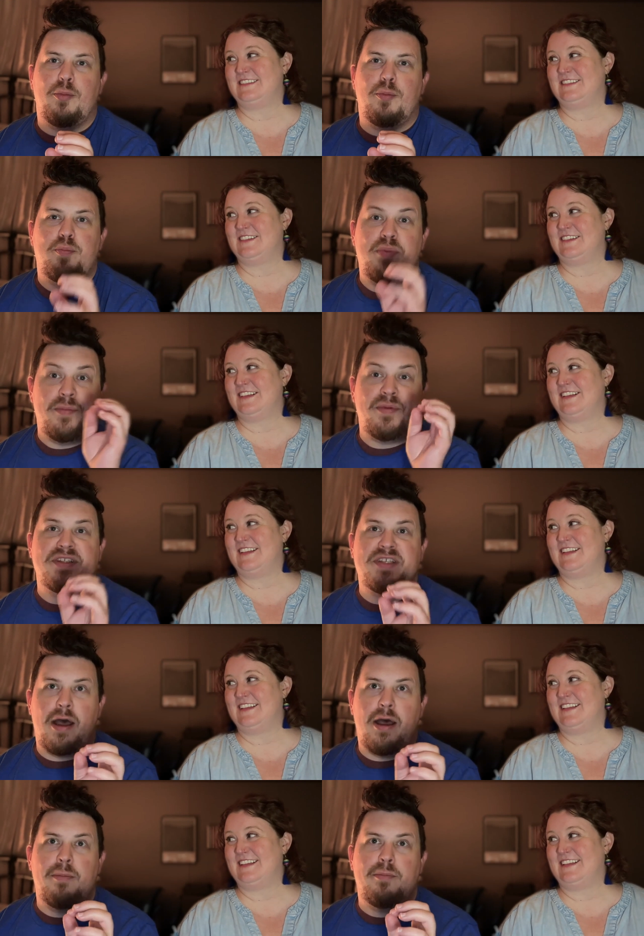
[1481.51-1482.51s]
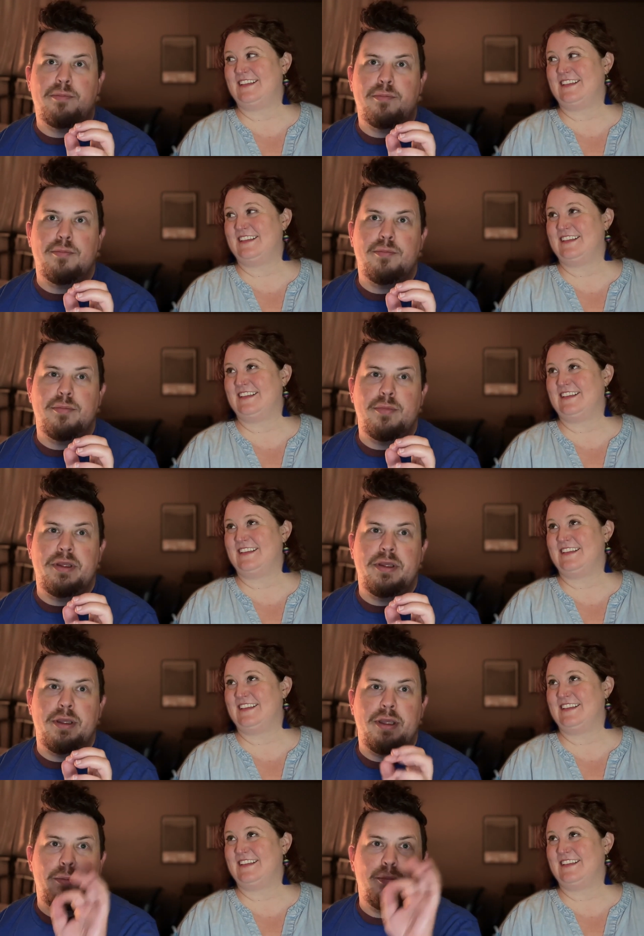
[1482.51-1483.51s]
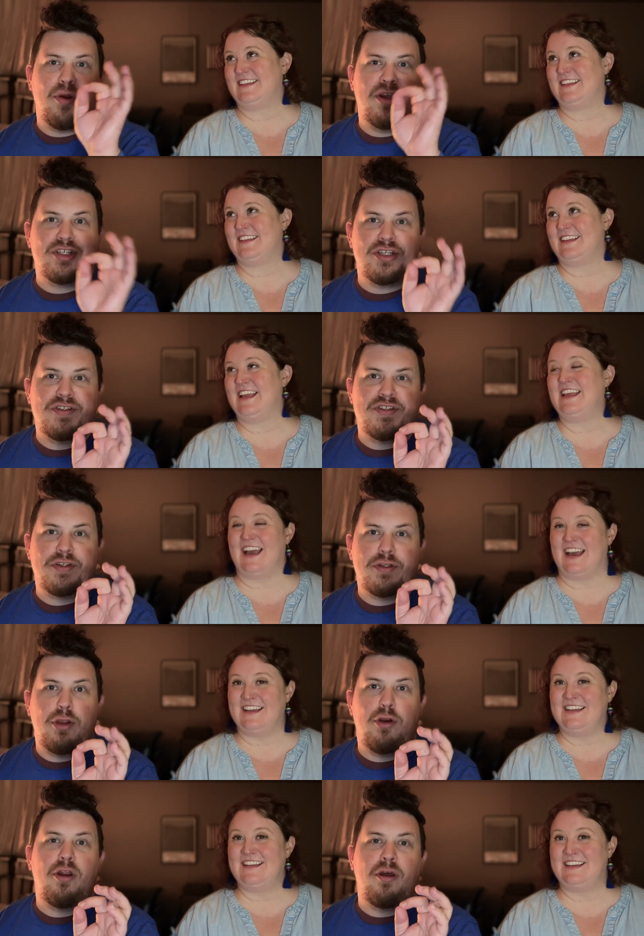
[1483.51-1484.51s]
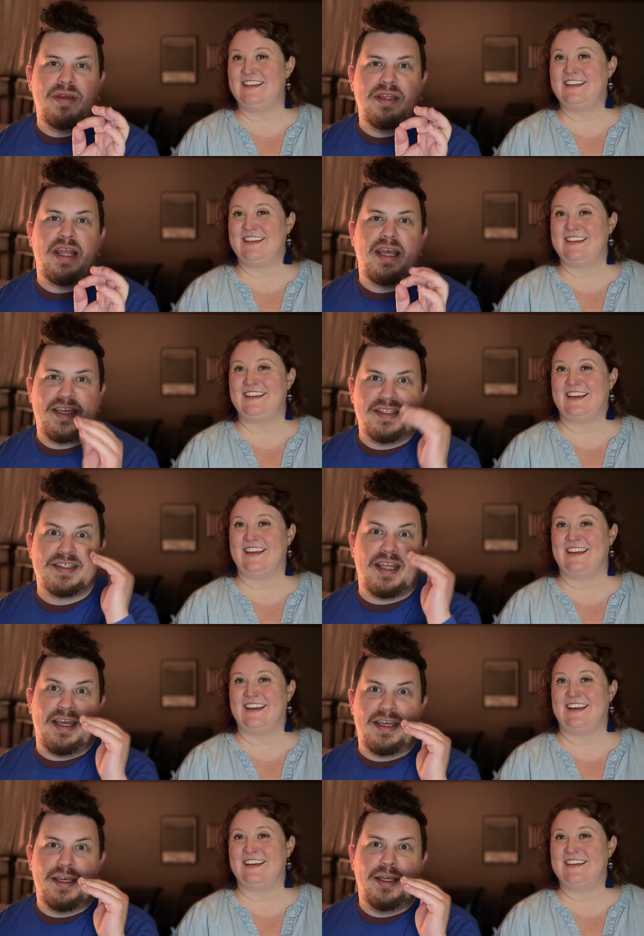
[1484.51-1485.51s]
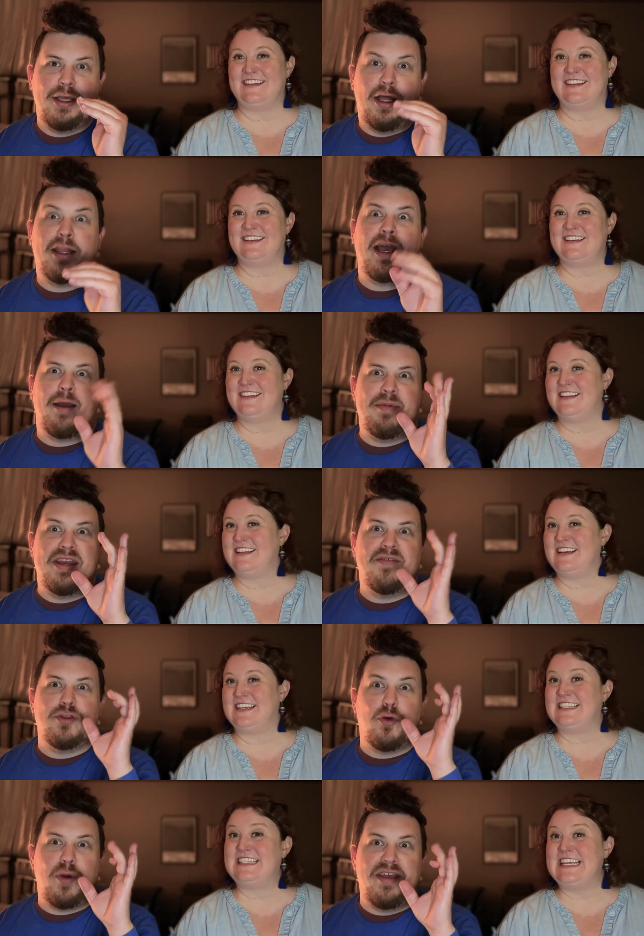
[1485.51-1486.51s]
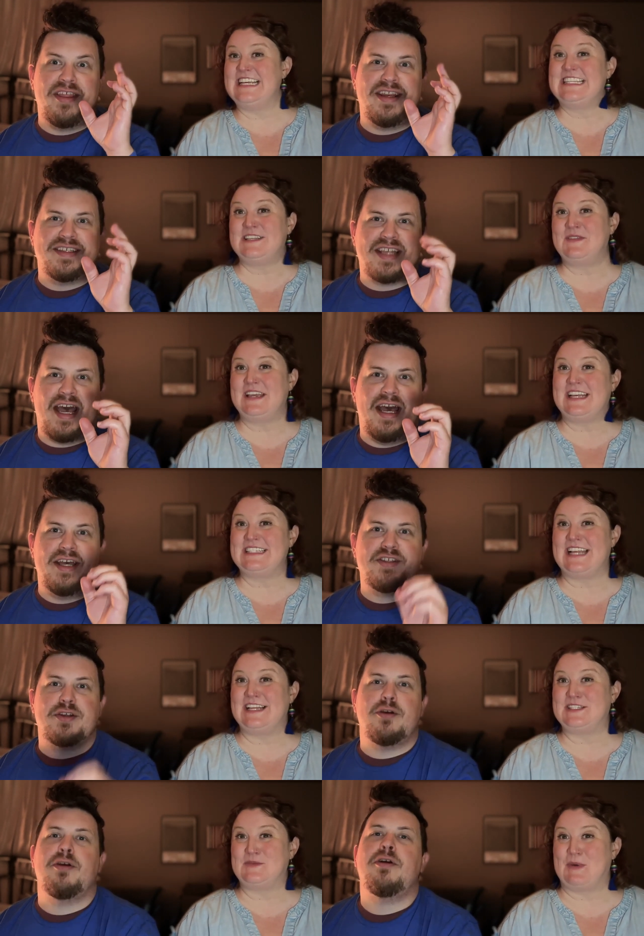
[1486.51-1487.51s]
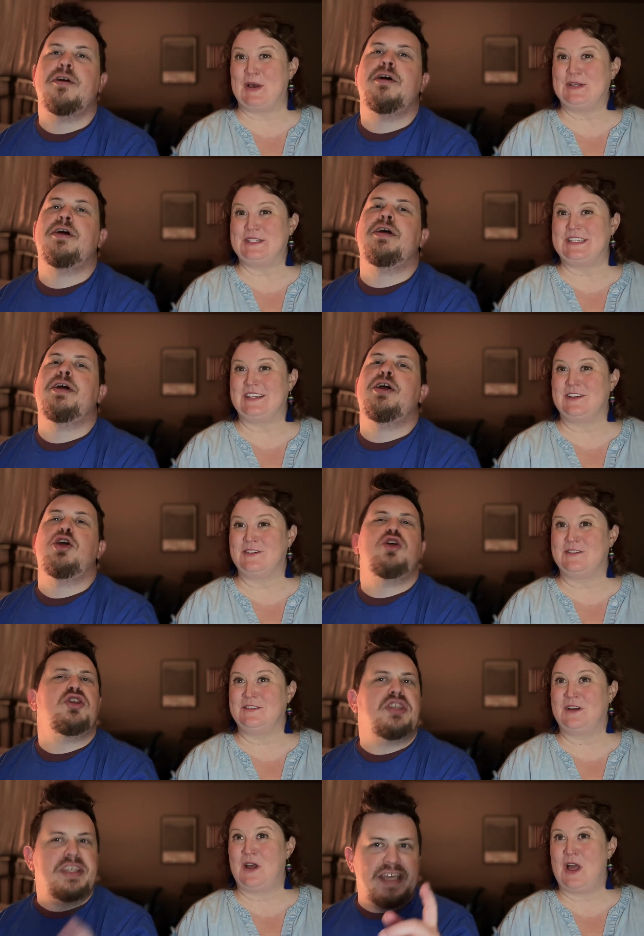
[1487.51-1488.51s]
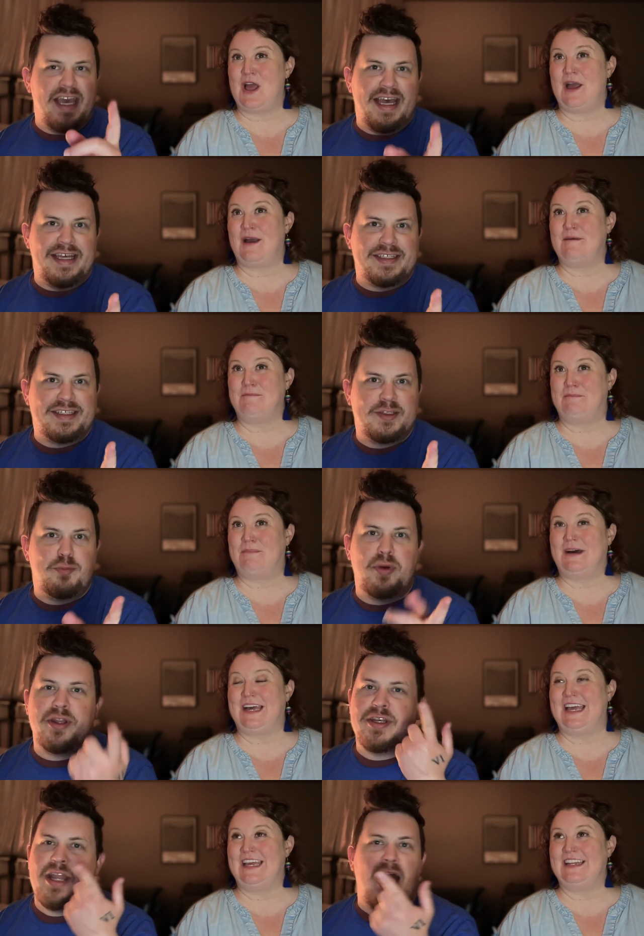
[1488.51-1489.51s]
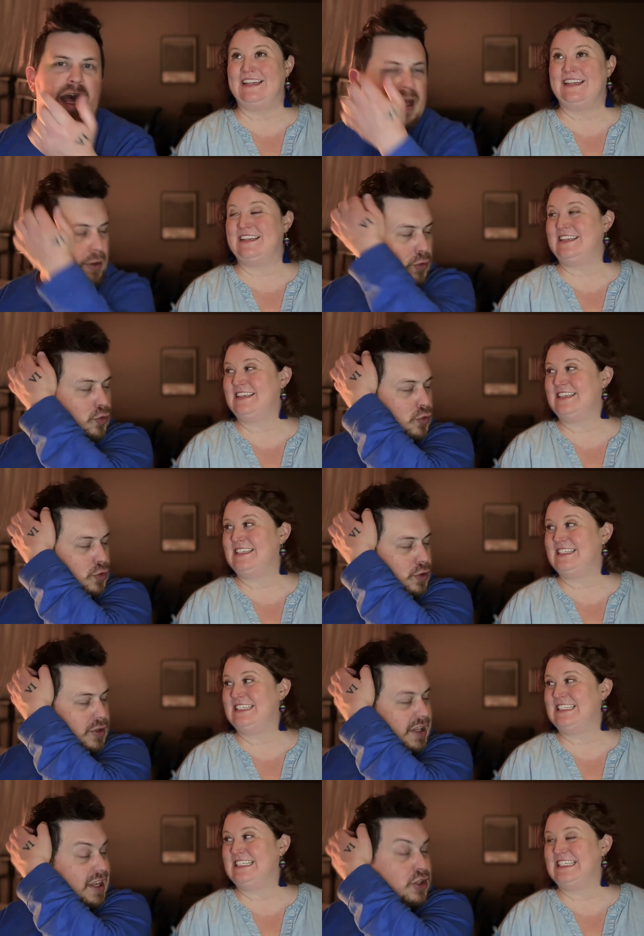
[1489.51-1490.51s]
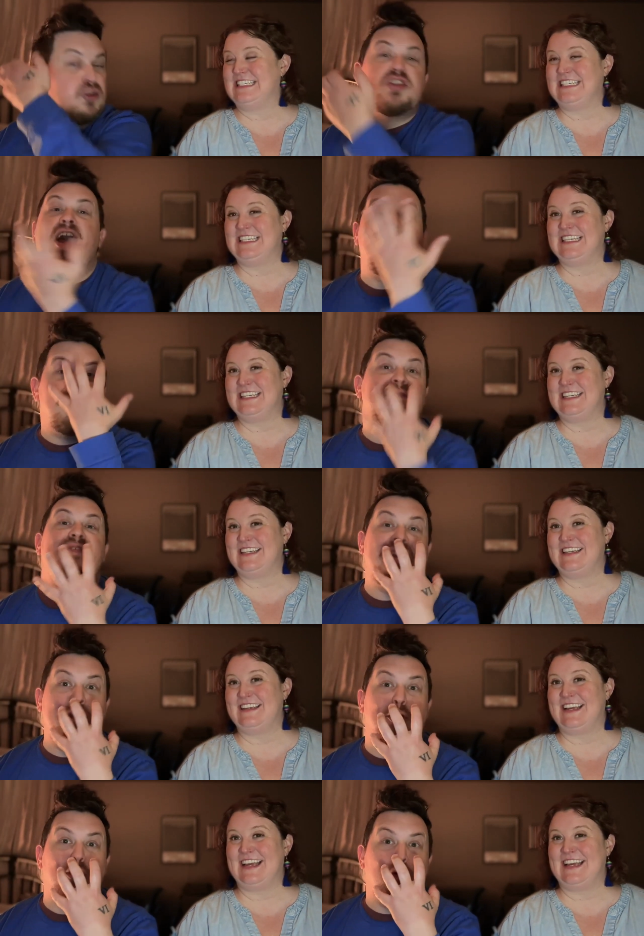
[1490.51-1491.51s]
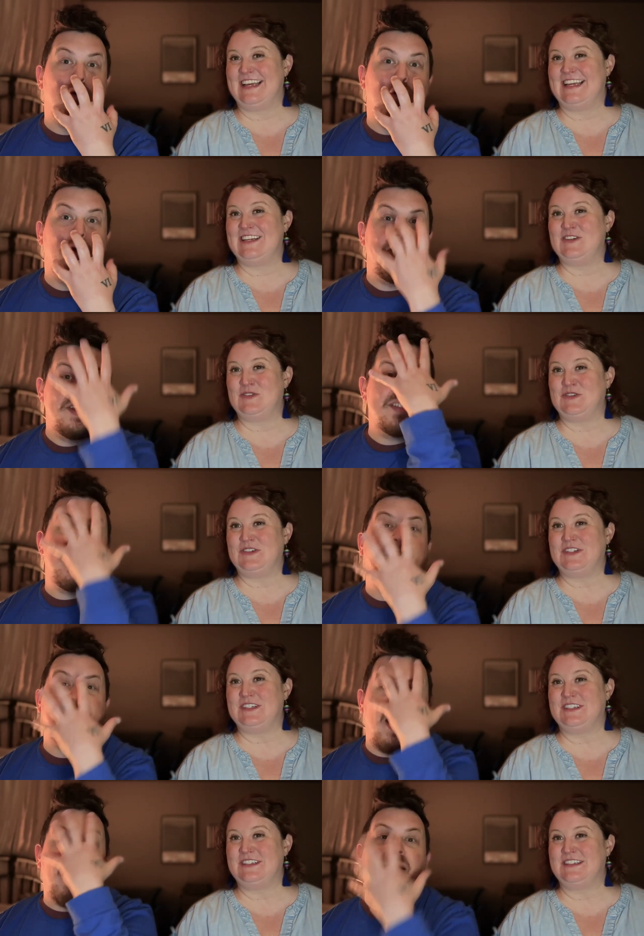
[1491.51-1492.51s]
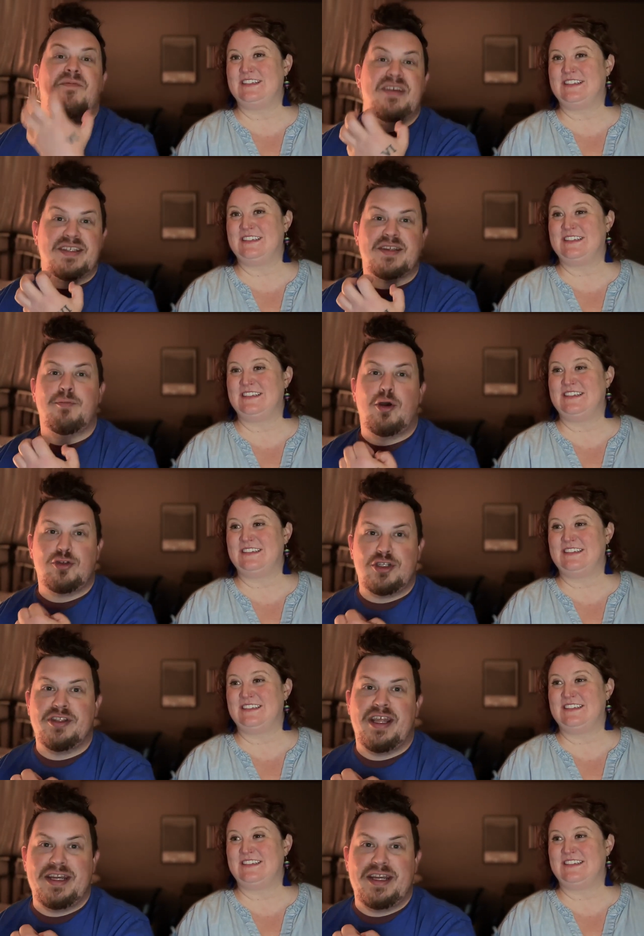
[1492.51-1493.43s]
Speaker 1: peeping Tom impressions. Yeah. You know what I mean? Like it's yeah, like yeah. like I mean even the way his something he's not are,
Speaker 2: supposed to
Speaker 1: Yes, but, but, not like there's not fear is not the obvious emotion that